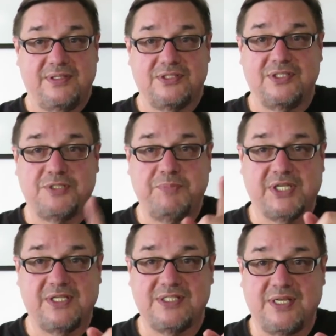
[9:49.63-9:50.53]
So let's
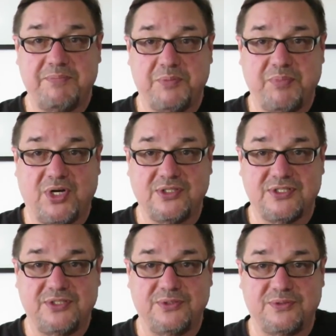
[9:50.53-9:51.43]
pick this up at part
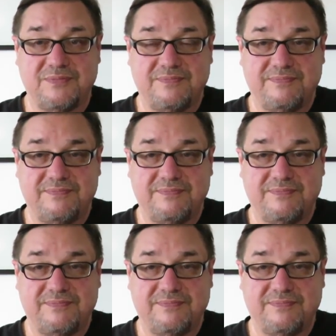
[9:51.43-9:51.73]
two.